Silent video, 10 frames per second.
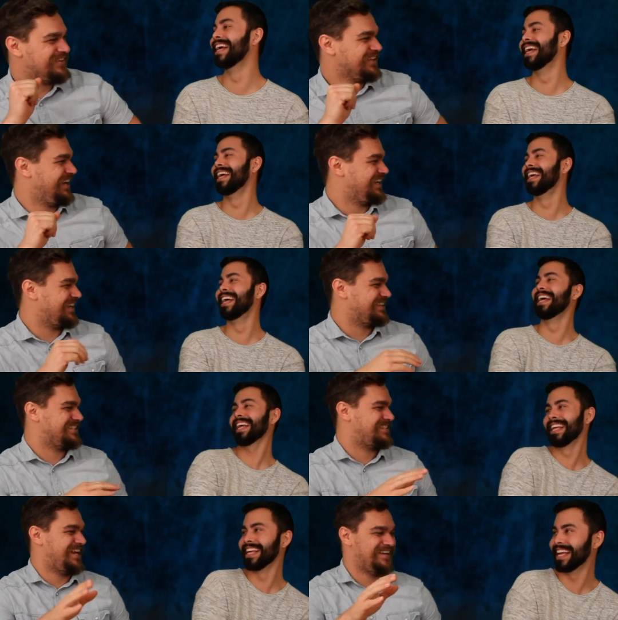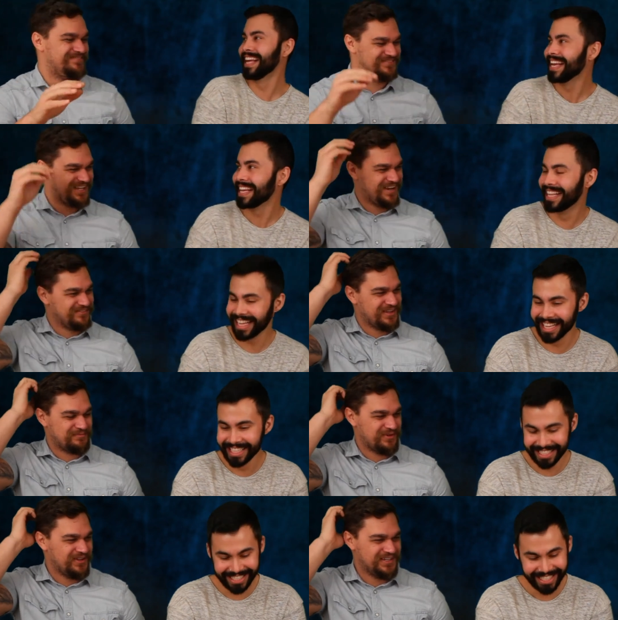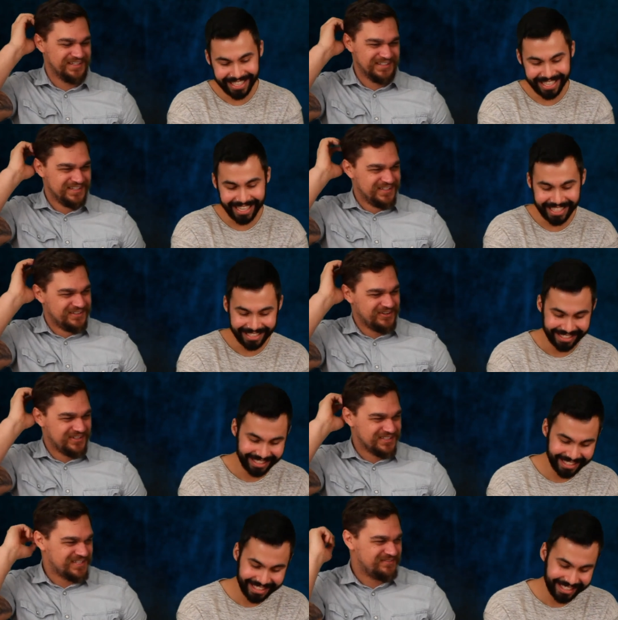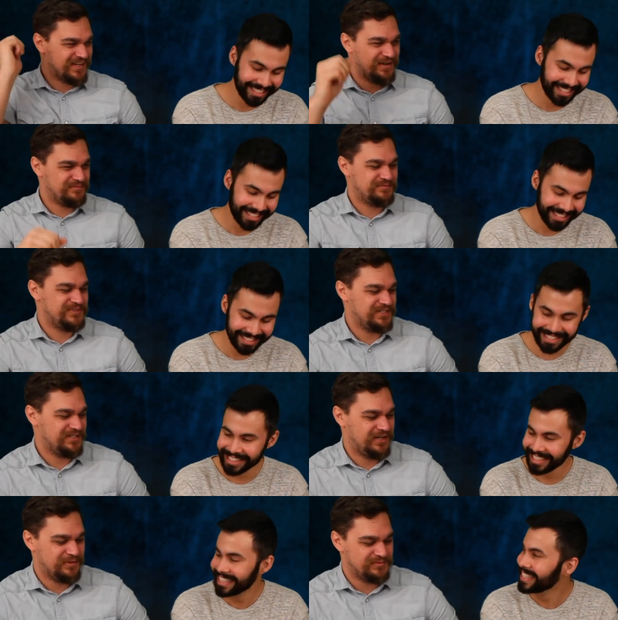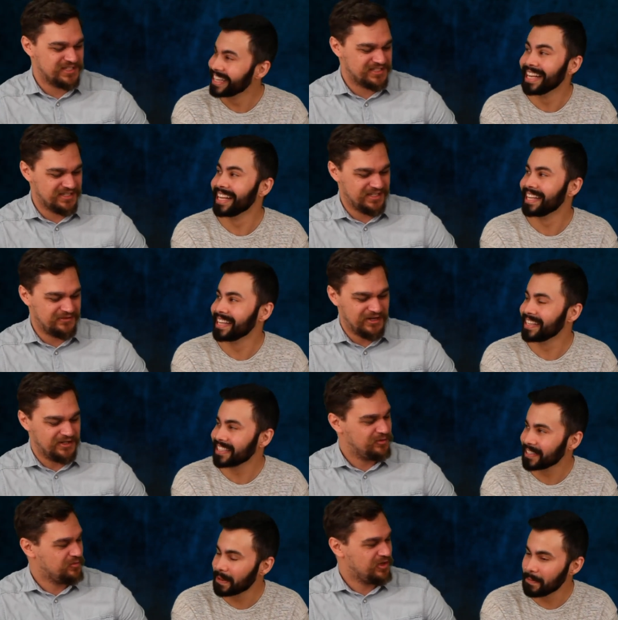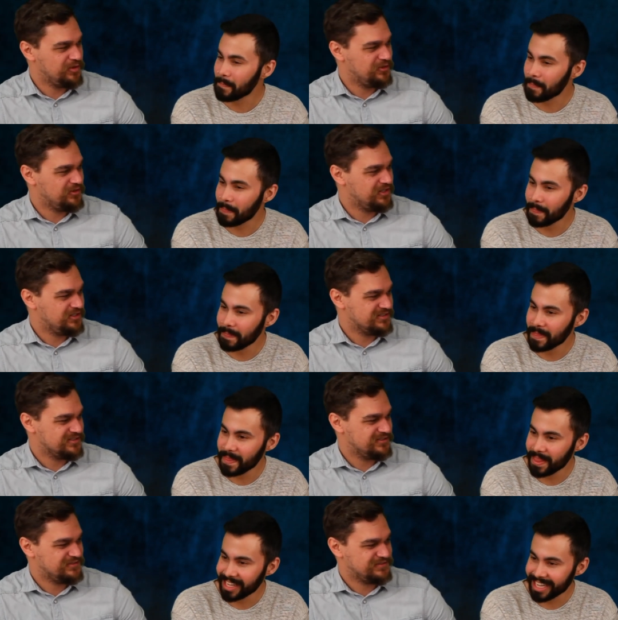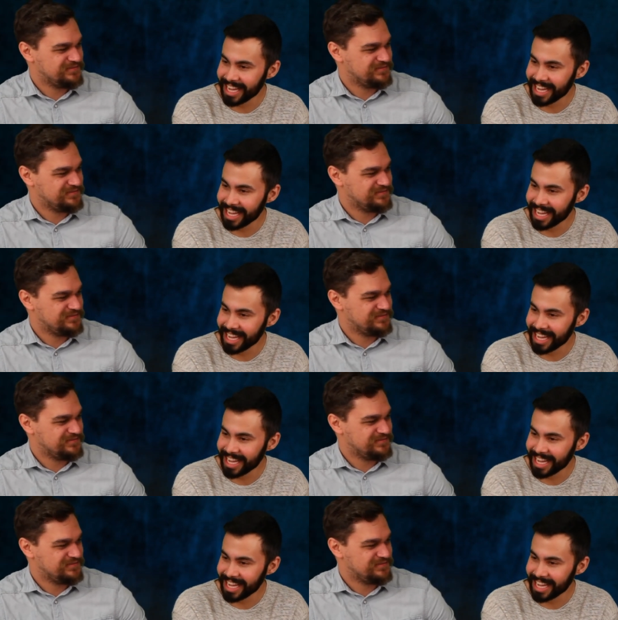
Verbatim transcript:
Speaker 1: but like at the same time, like probably during the same time. Um, Jessica and Raina were probably both there, so,